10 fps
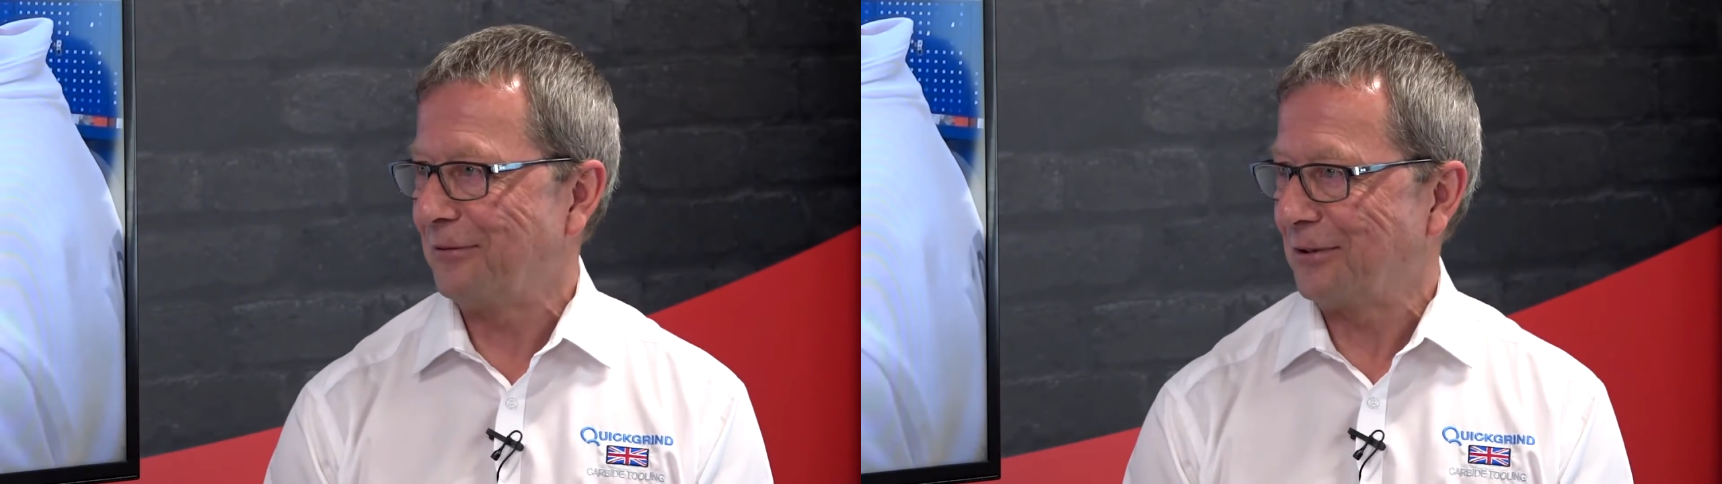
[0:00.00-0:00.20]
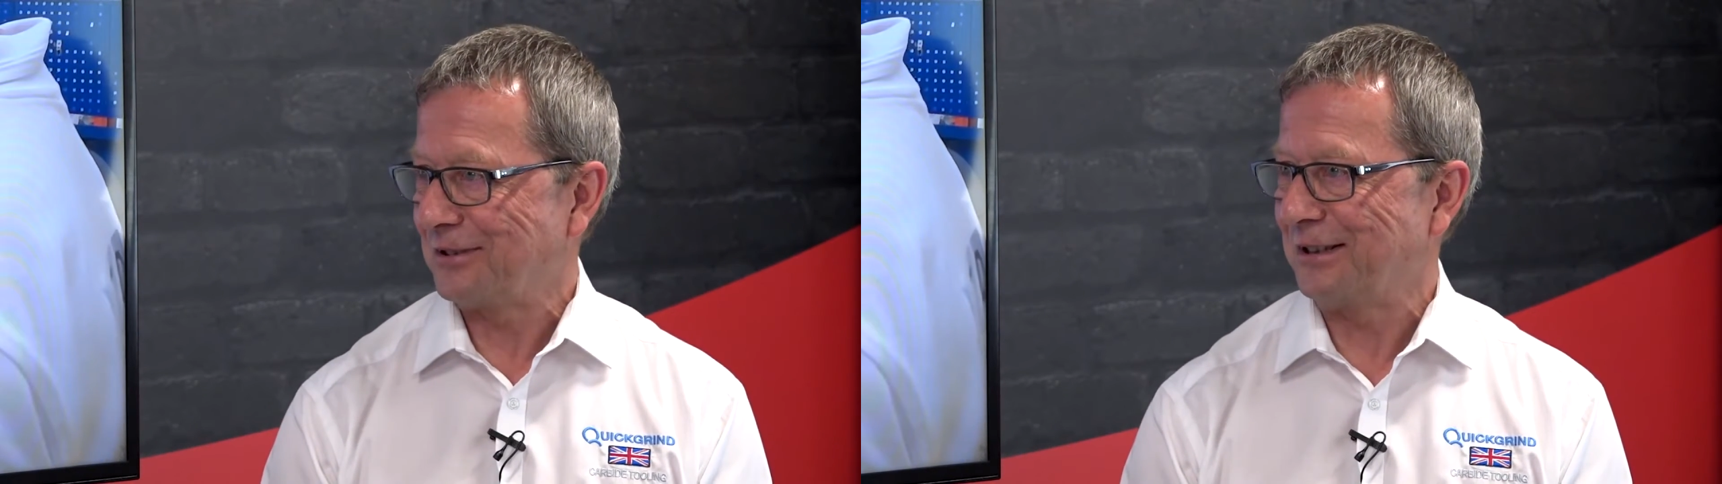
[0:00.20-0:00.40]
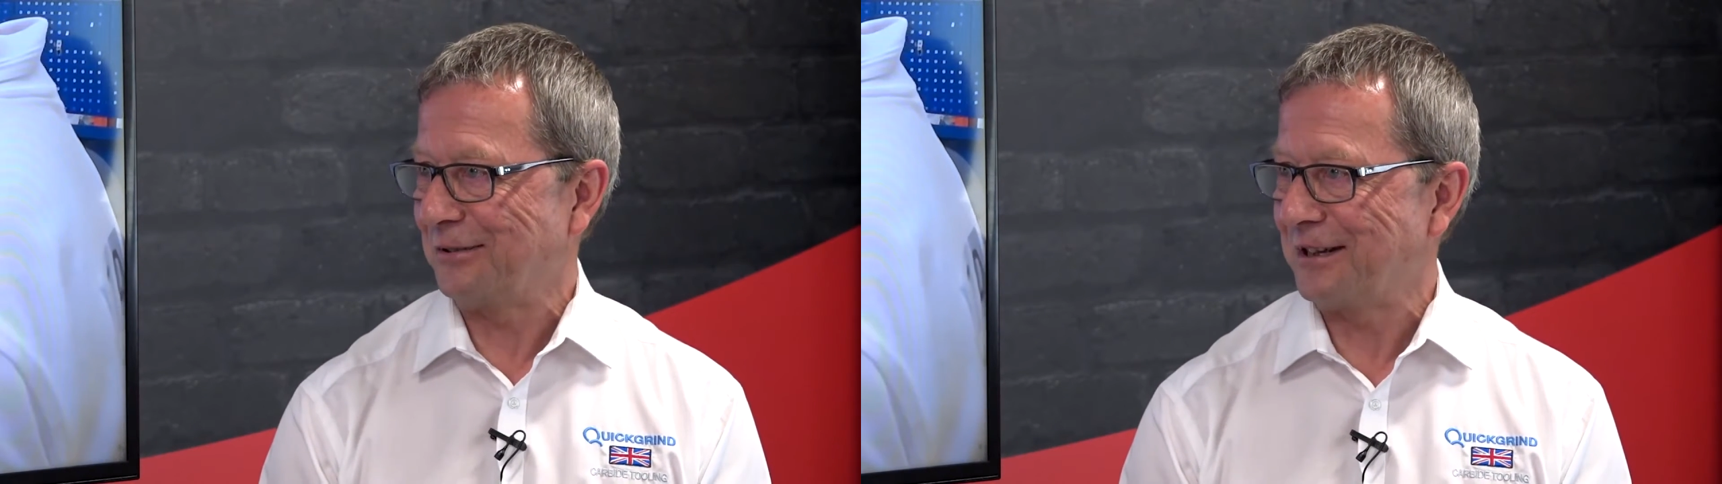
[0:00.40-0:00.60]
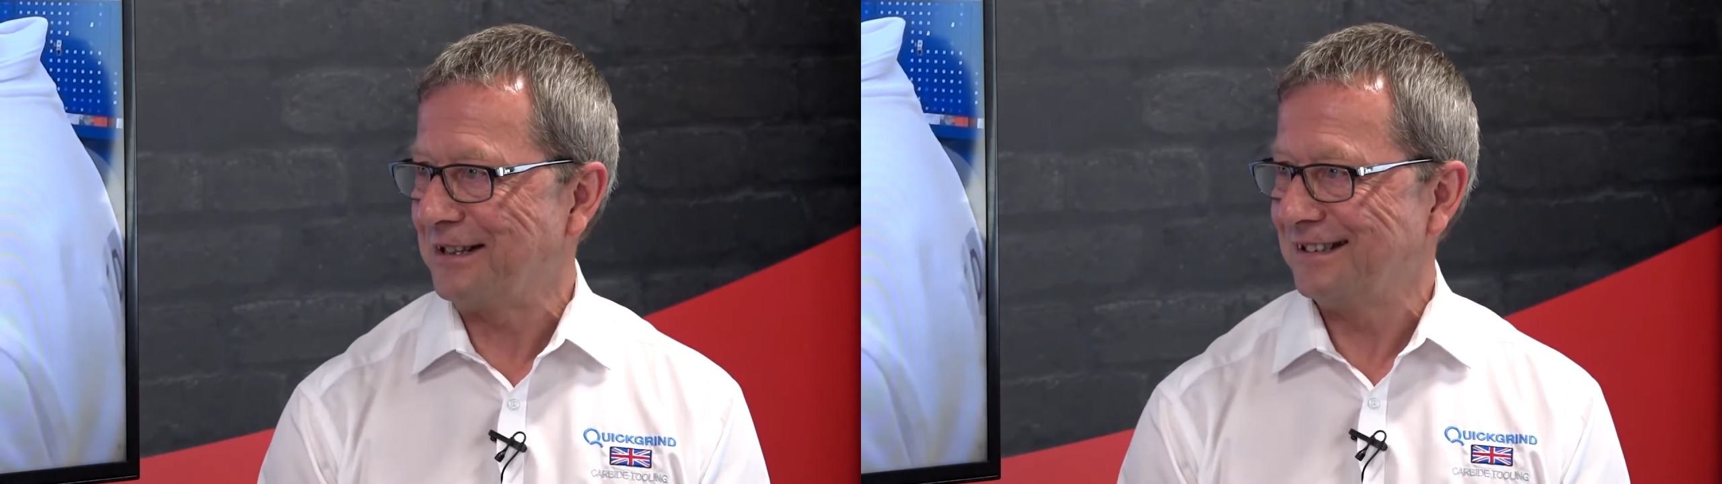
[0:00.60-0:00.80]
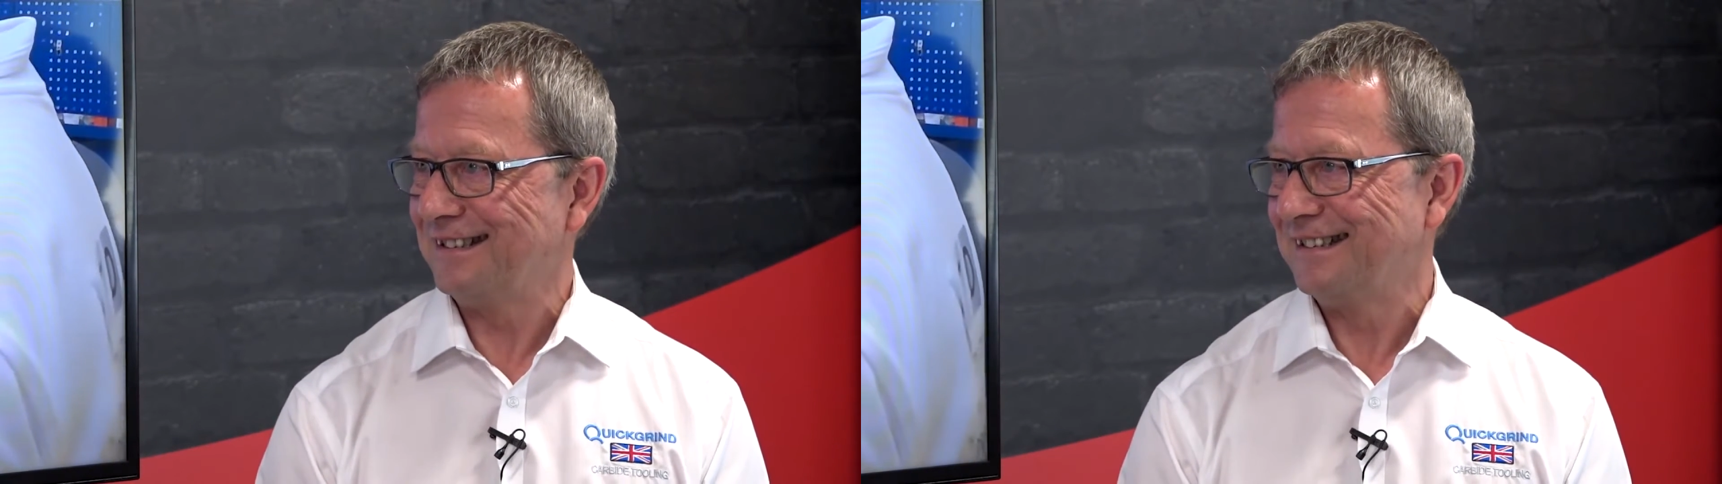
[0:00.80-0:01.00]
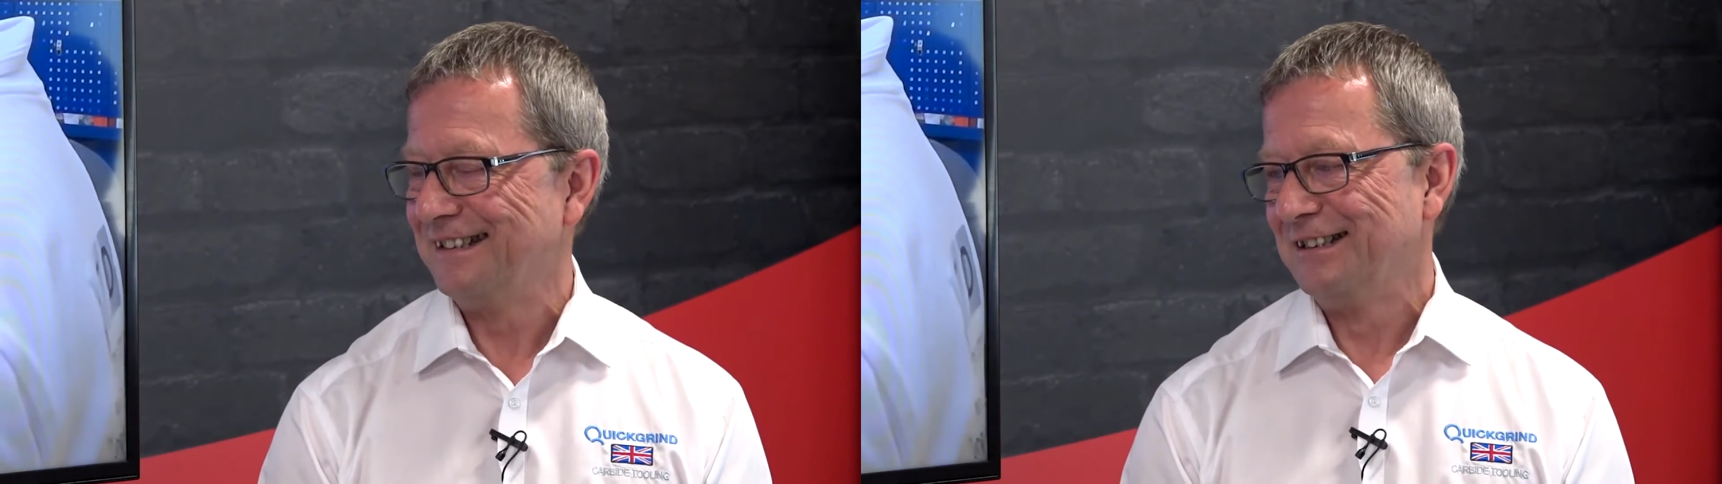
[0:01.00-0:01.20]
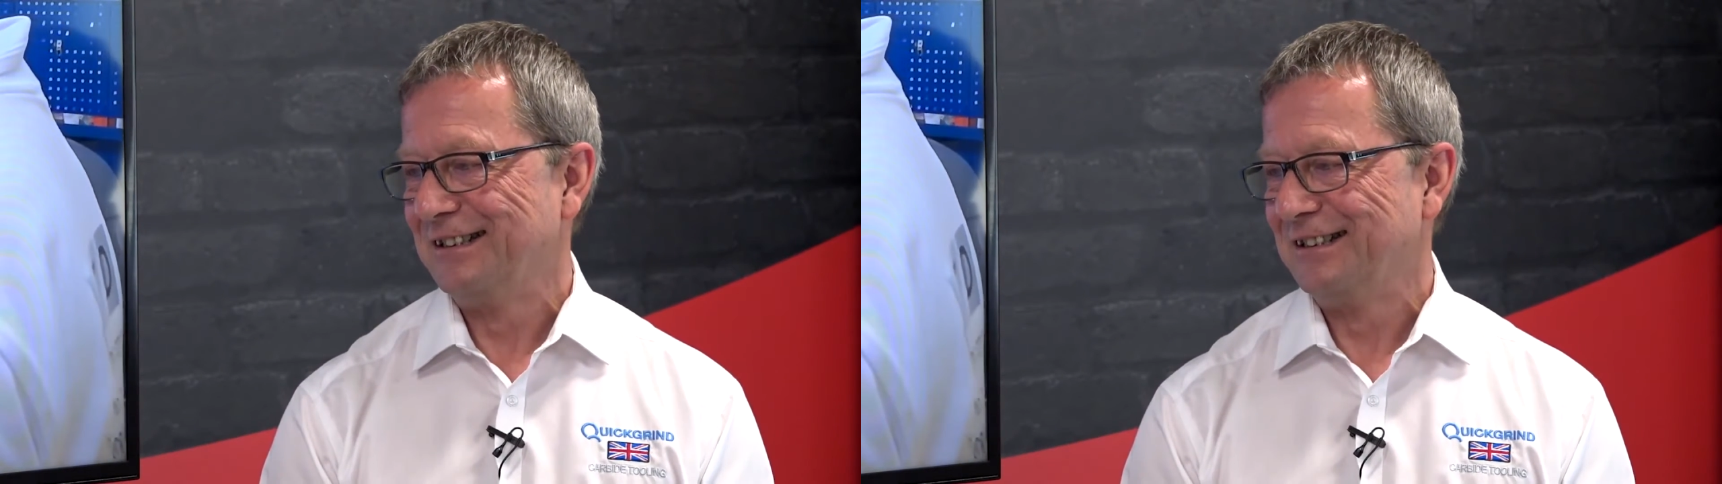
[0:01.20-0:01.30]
of our standard ranges.